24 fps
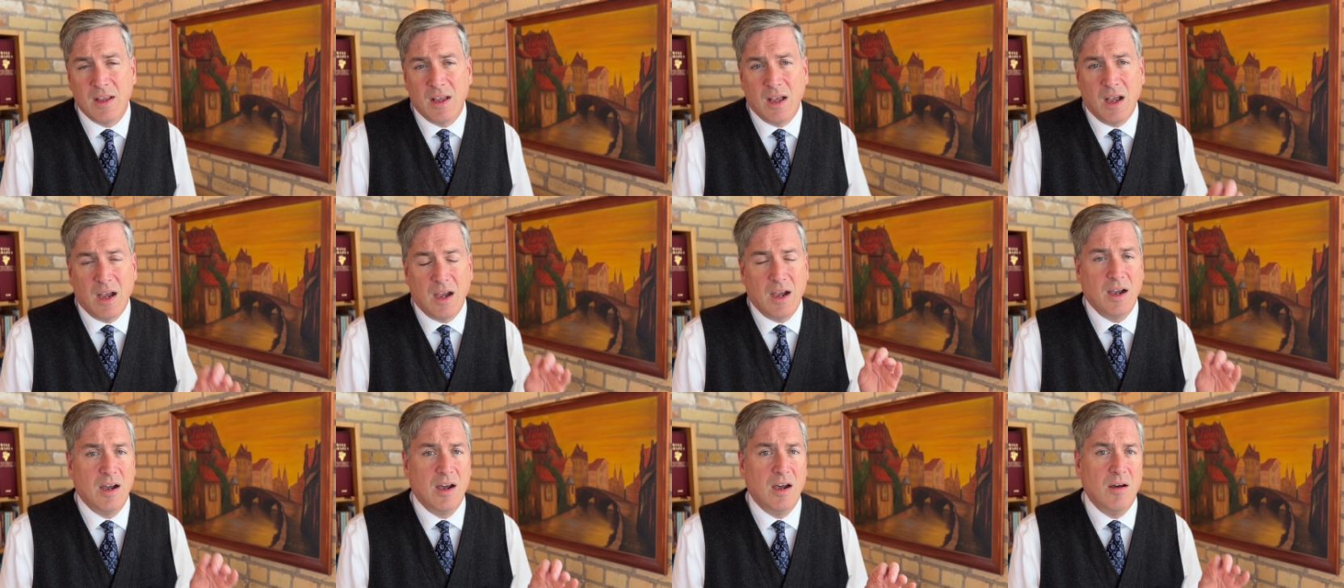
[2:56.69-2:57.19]

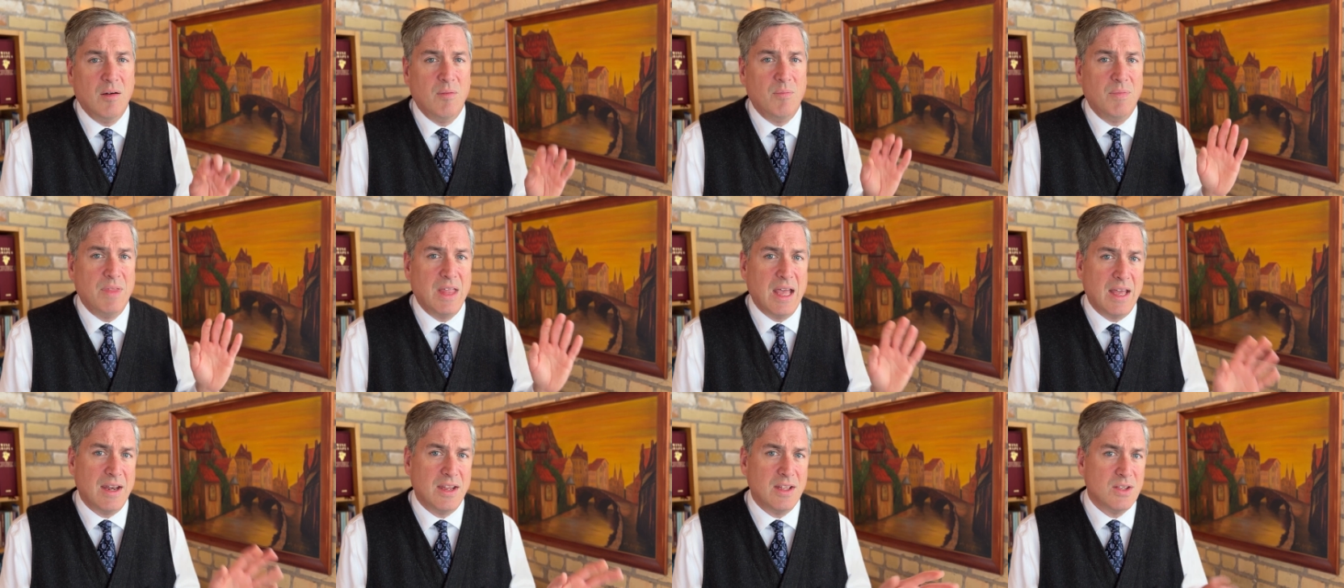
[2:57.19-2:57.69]
uh,
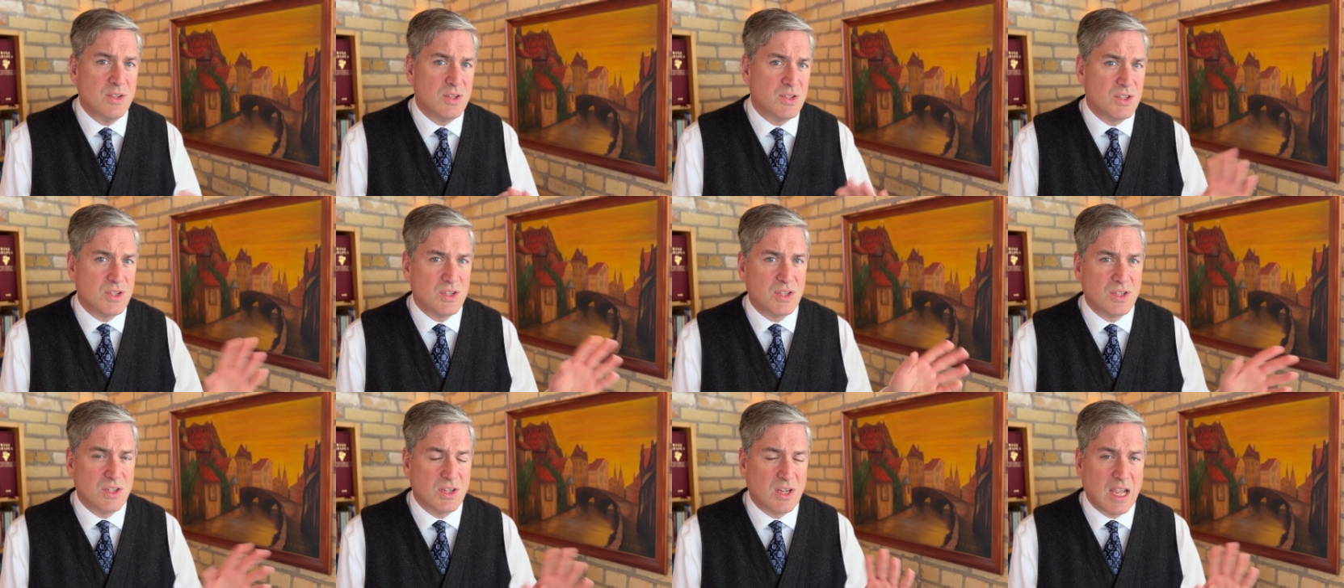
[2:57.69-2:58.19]
that
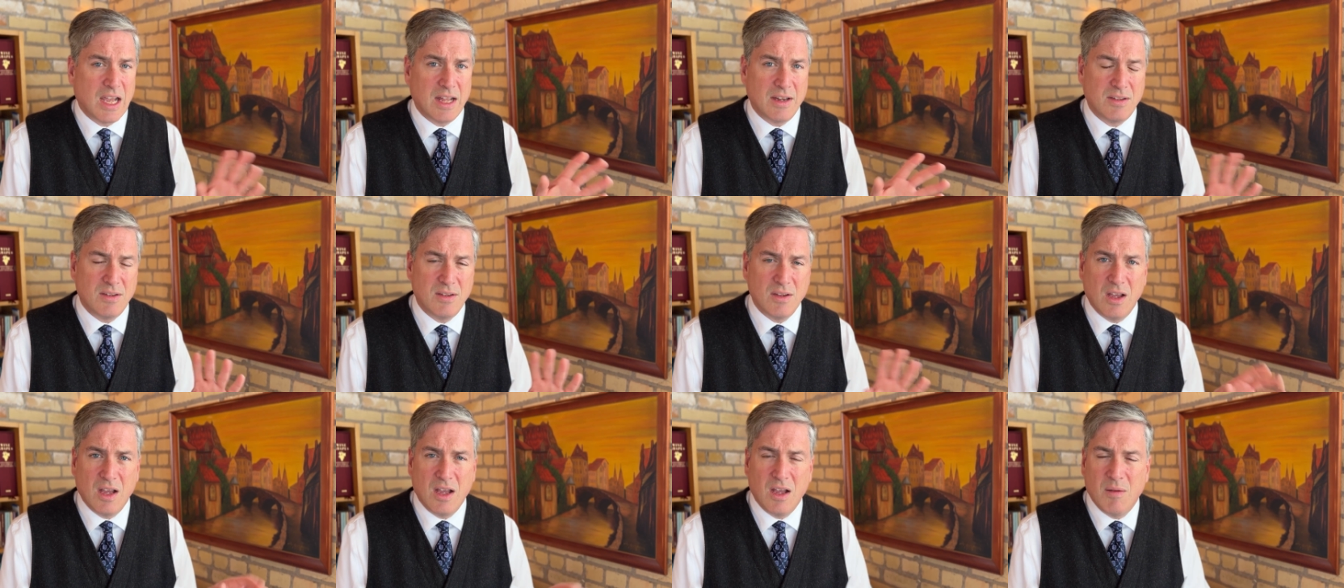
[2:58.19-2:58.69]
is got
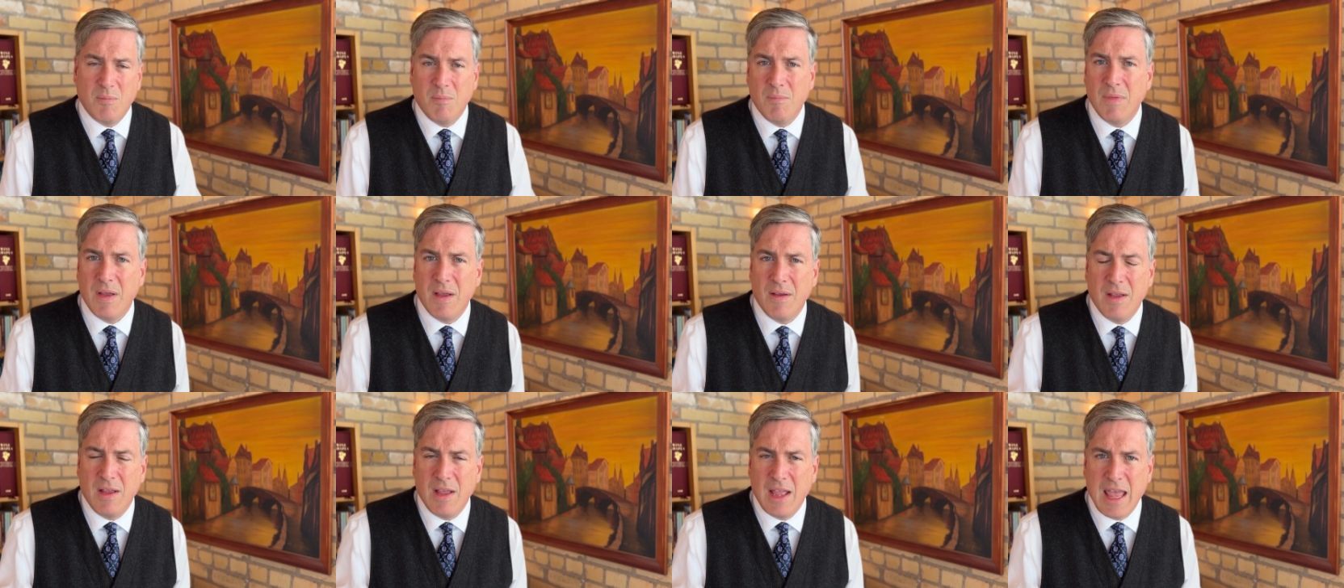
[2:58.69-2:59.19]
uh,
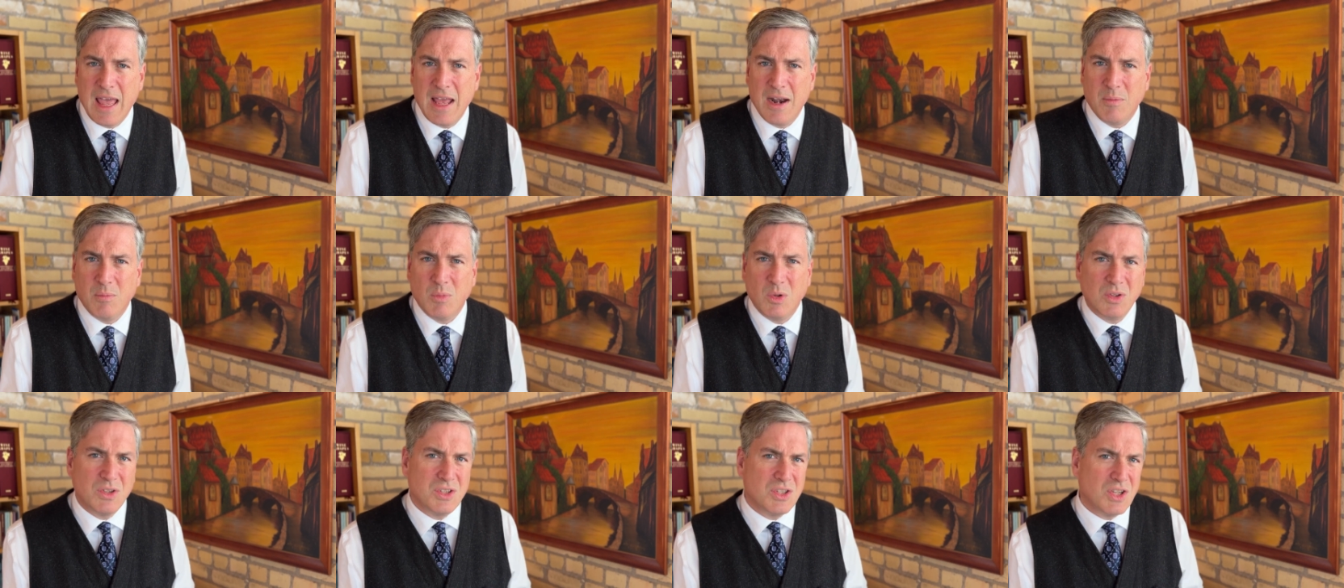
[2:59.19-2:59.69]
animals